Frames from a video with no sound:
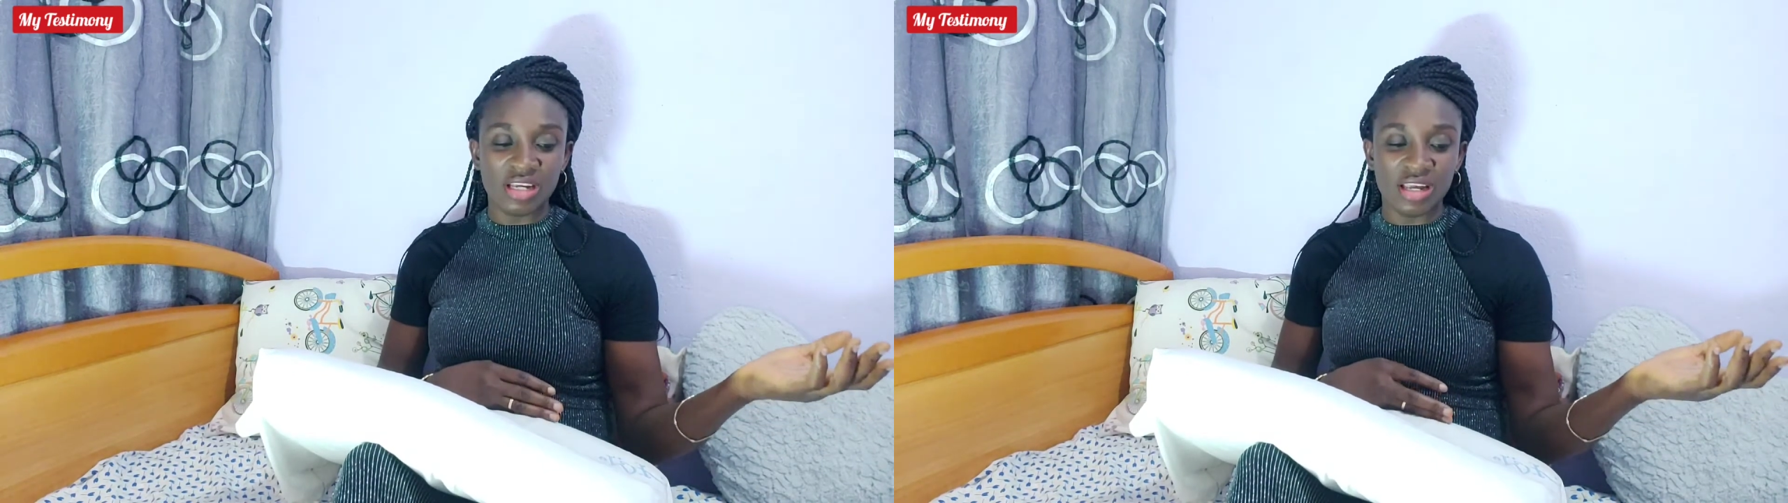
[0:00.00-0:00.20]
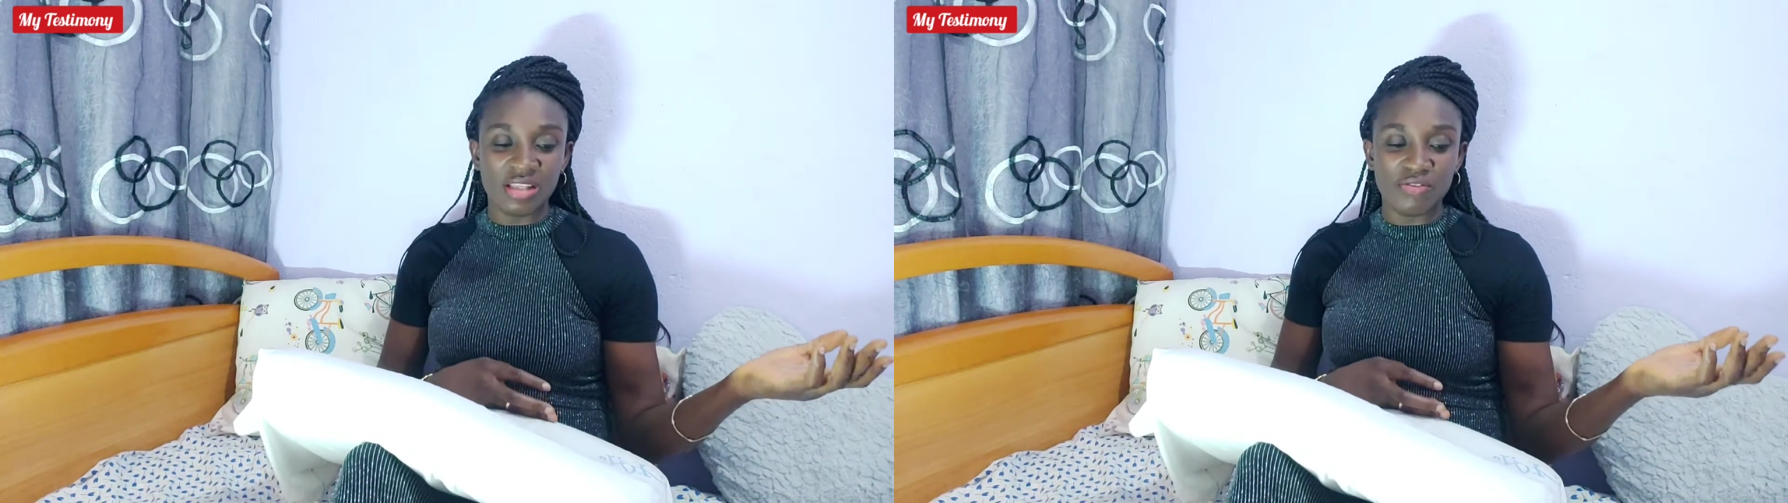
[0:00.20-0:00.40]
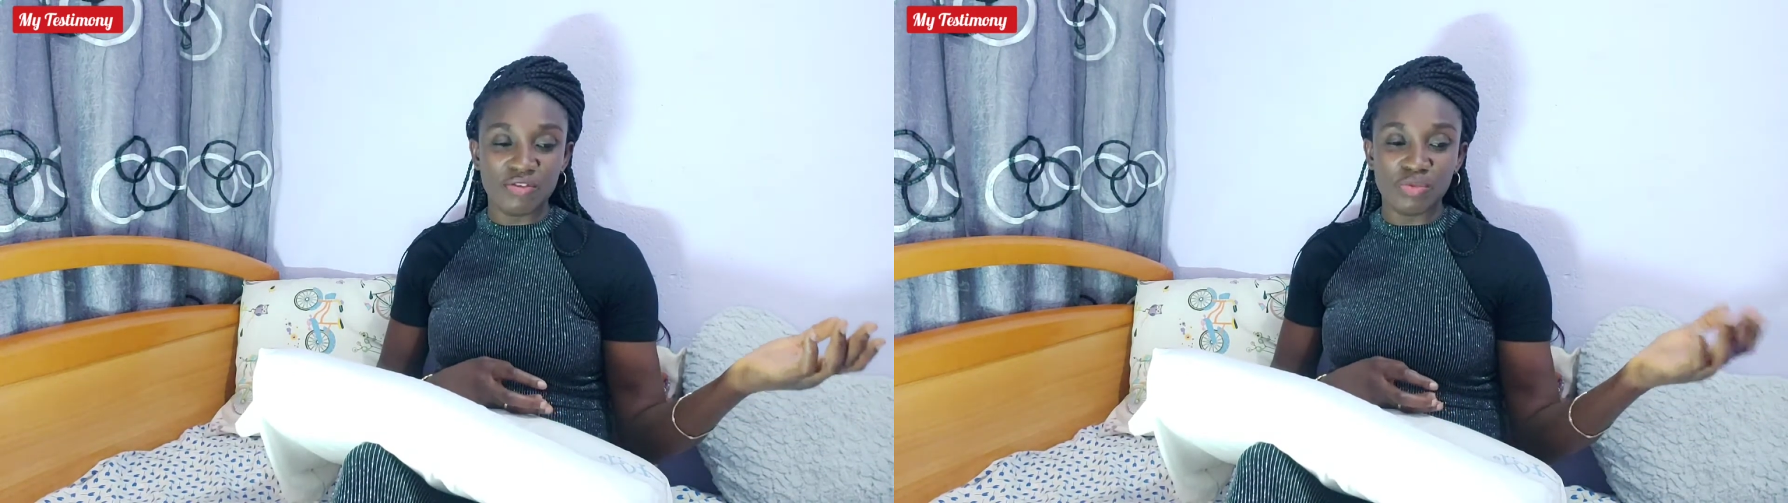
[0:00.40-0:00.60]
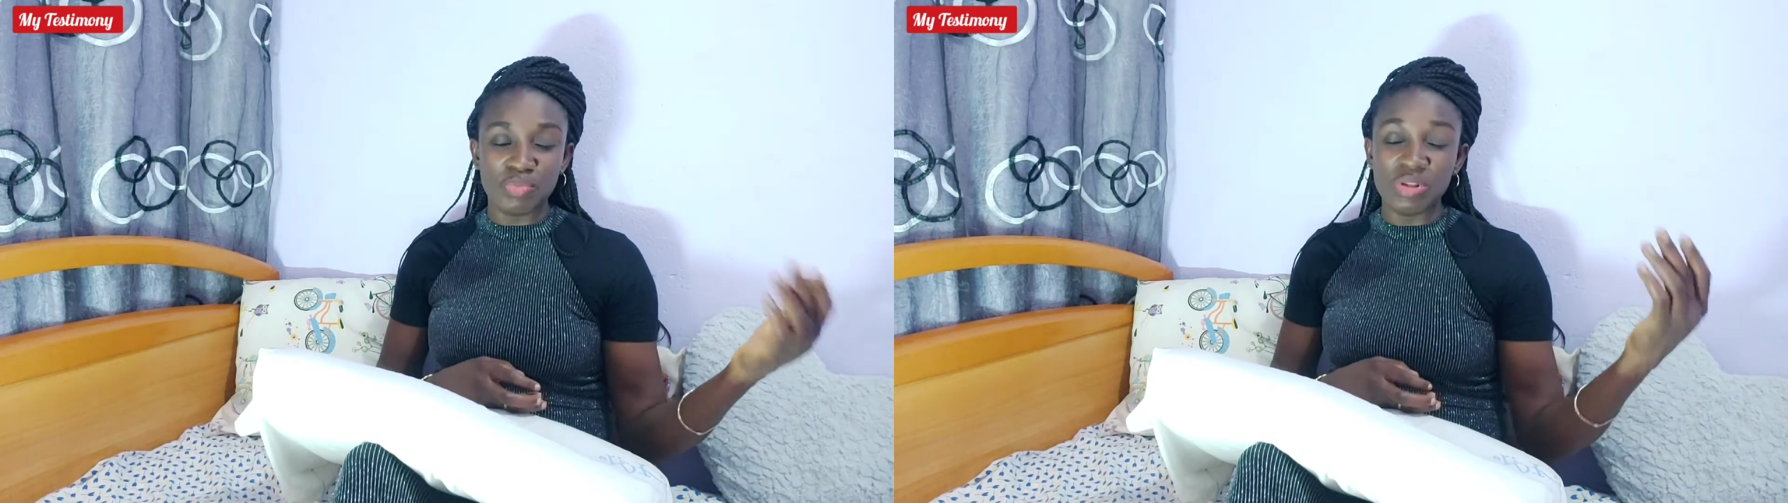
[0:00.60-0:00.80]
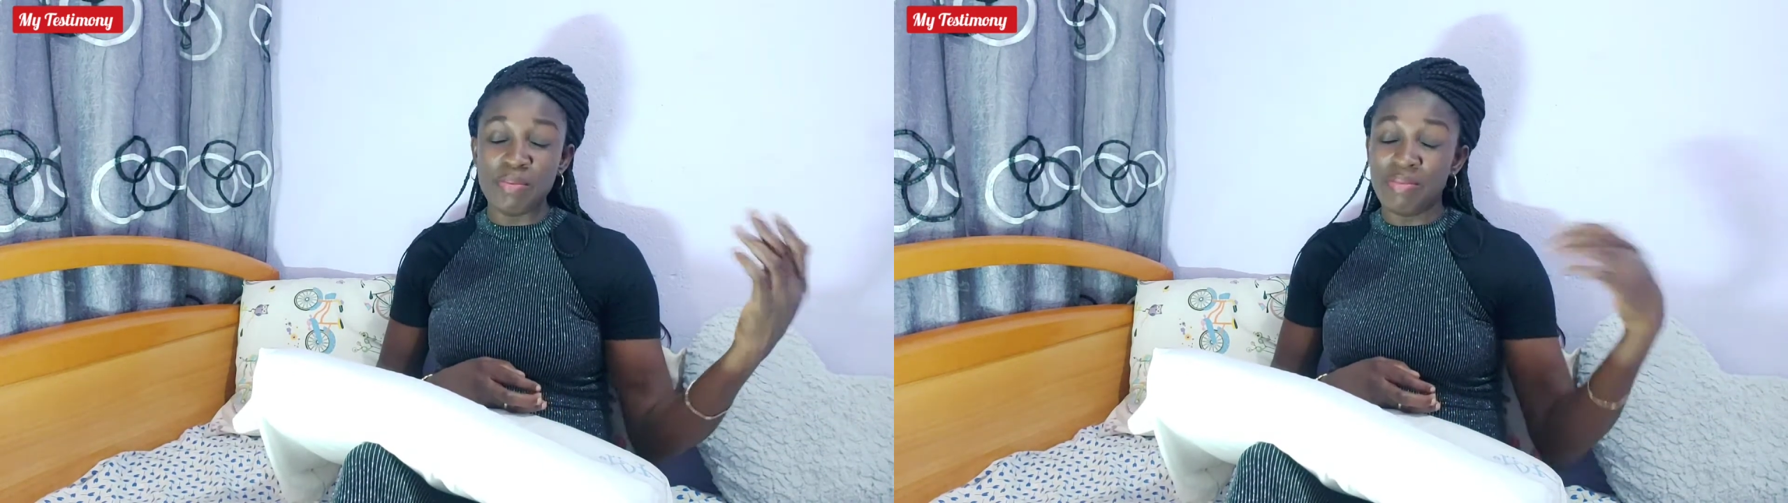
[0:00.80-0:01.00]

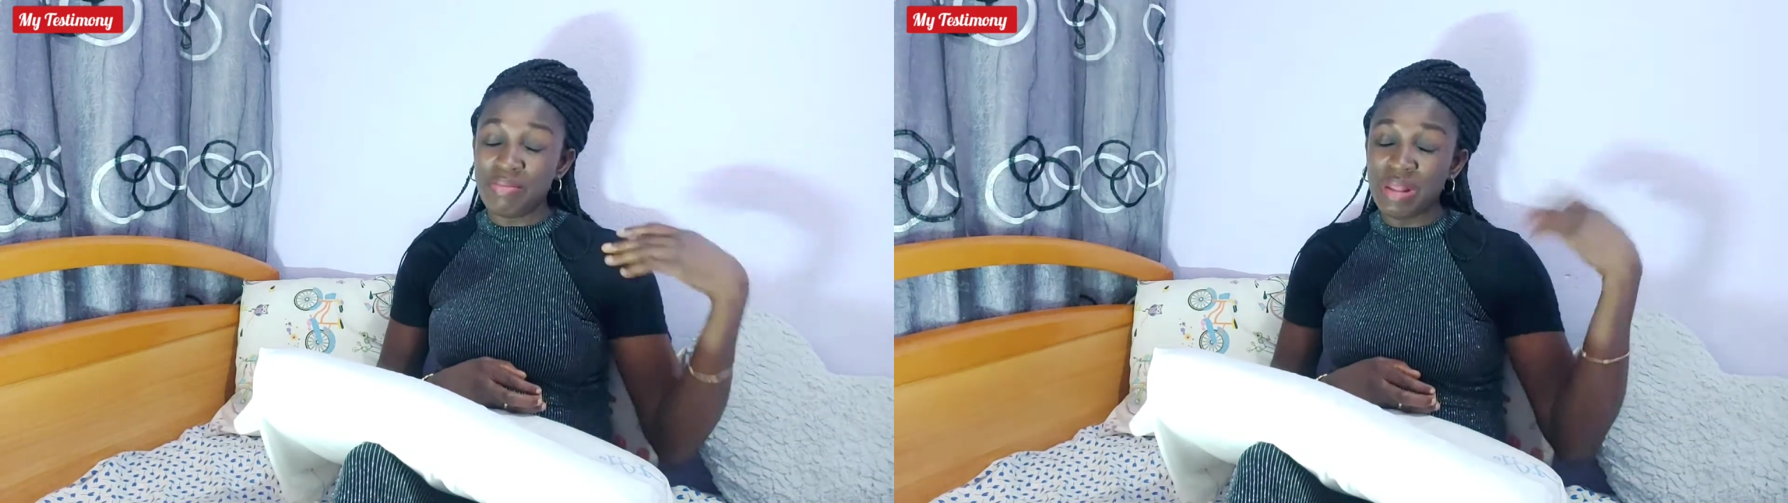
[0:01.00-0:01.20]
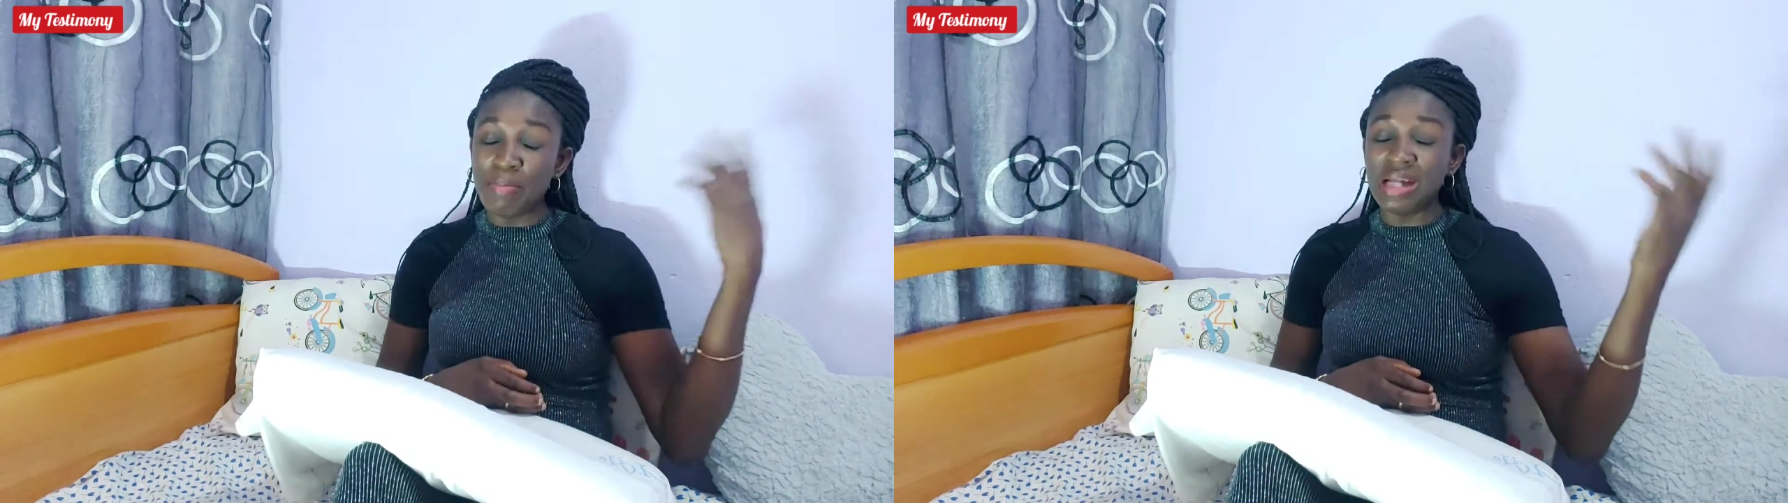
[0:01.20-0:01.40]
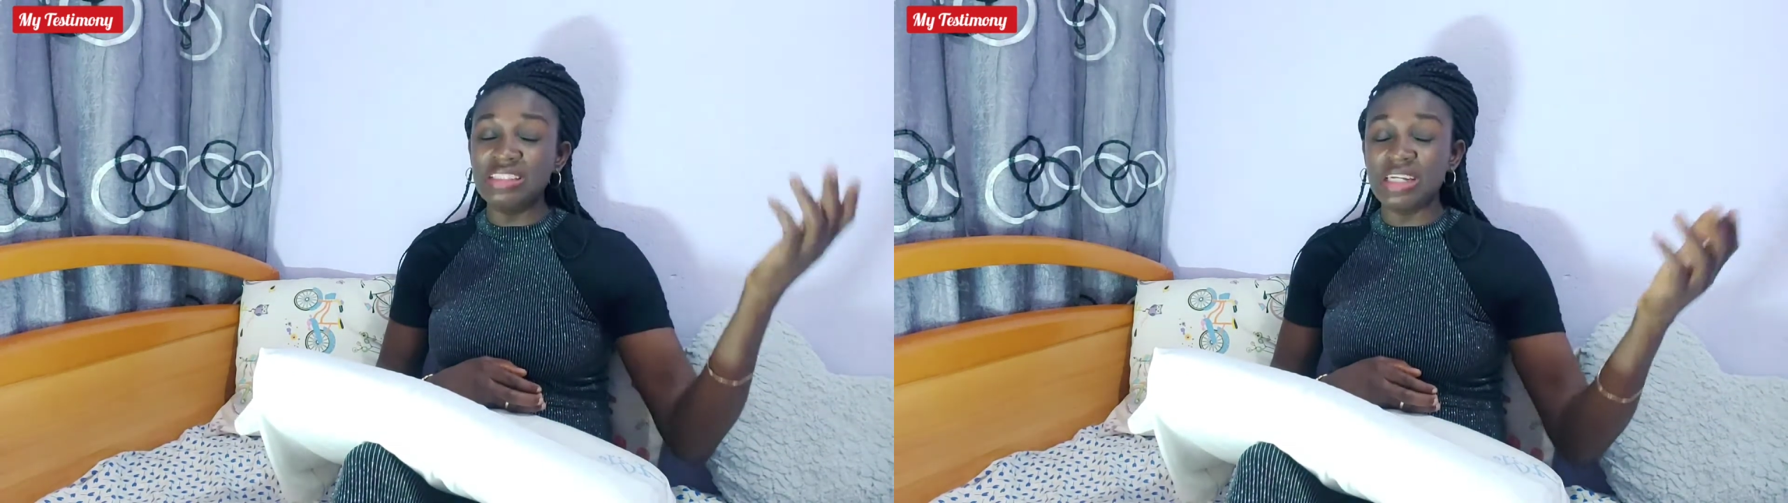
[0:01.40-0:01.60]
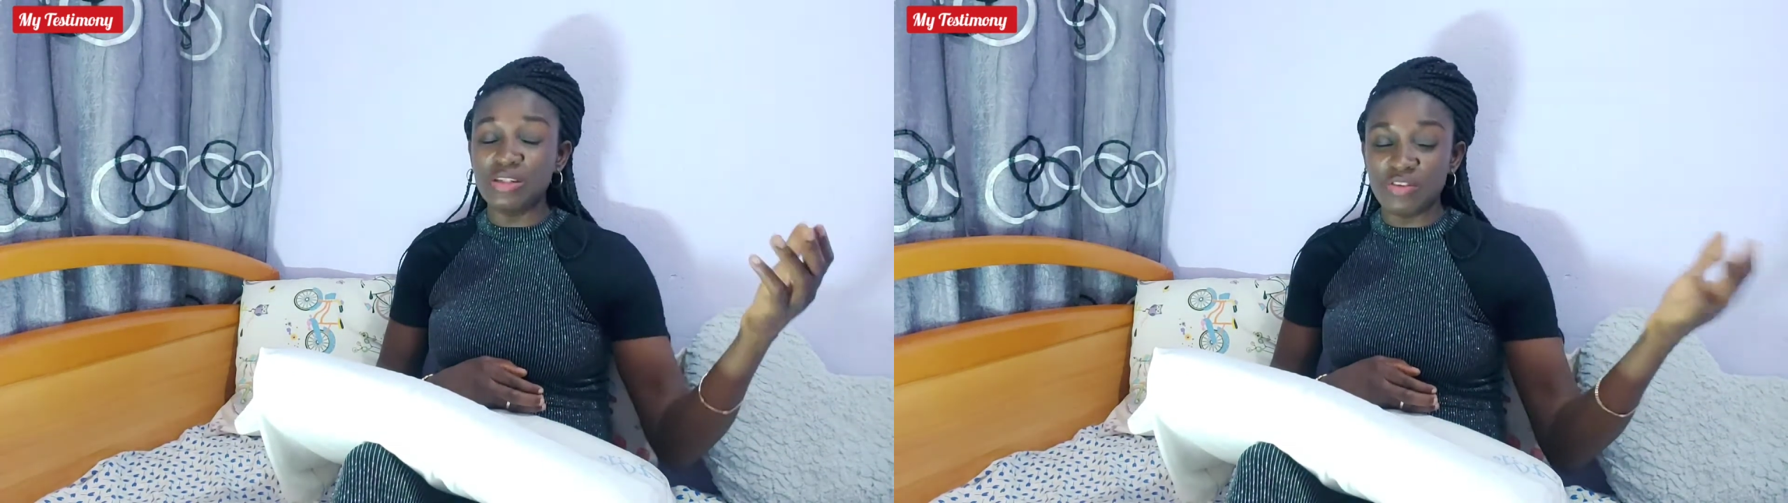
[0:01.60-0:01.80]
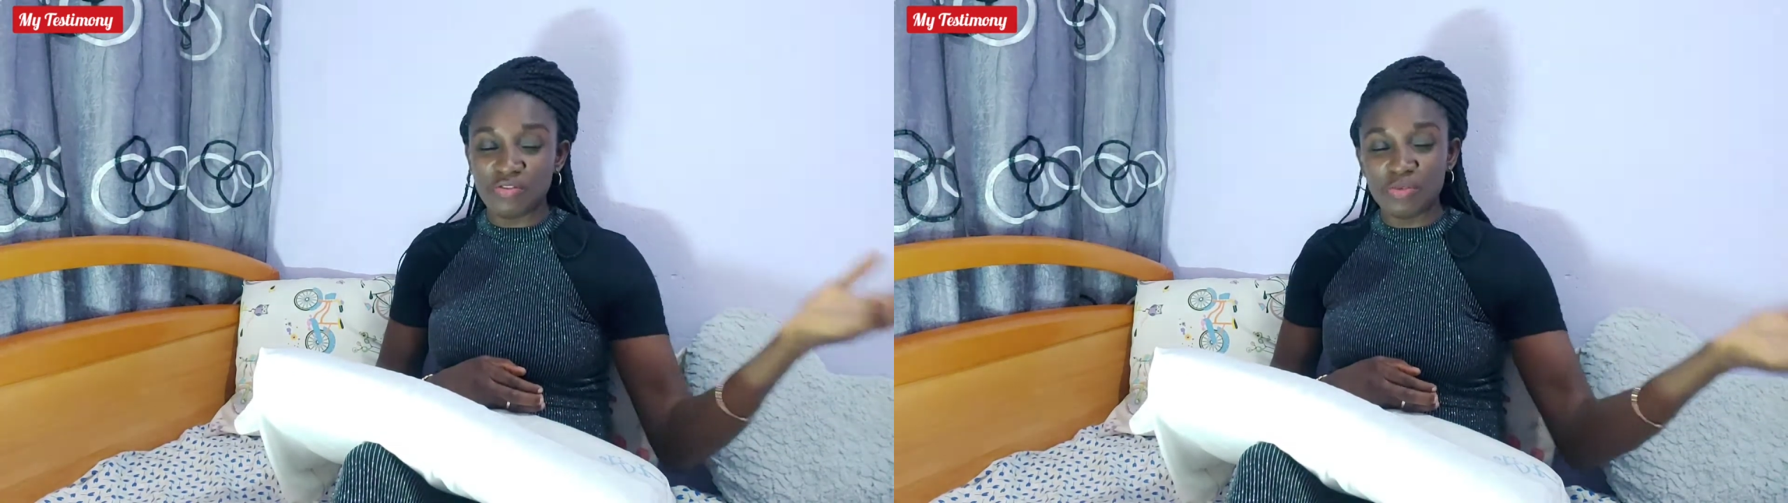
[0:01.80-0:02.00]
the man in charge
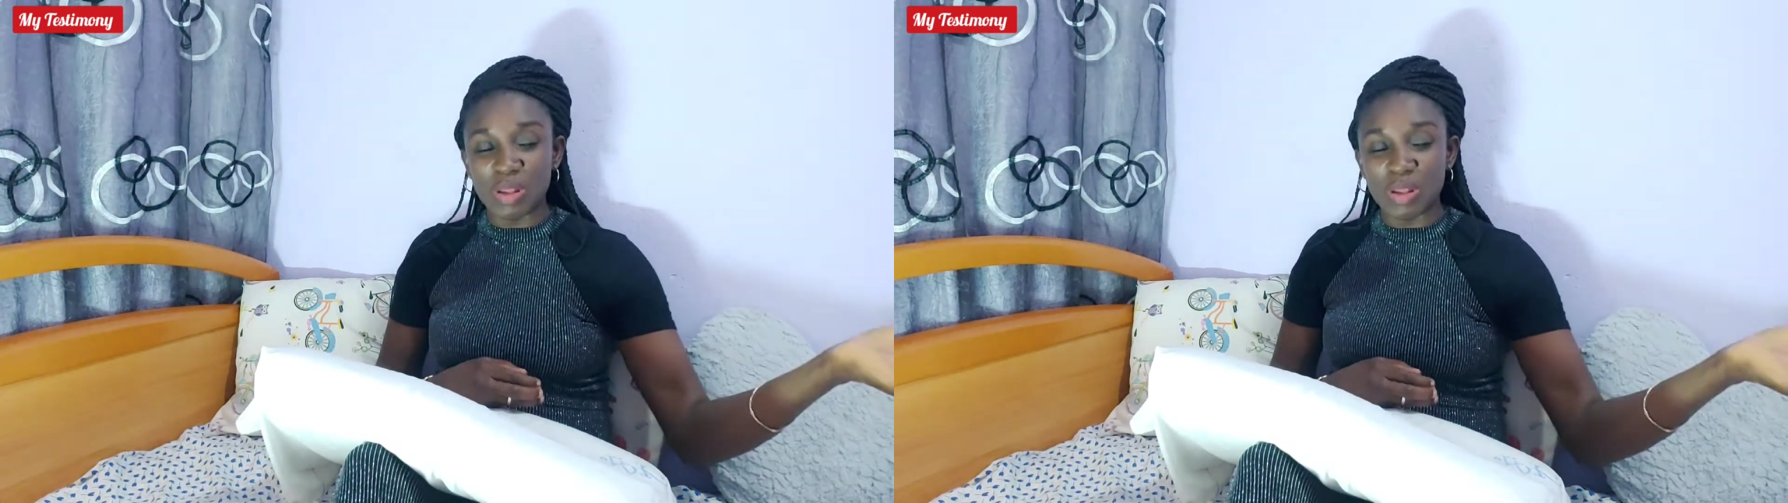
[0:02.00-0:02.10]
of the football.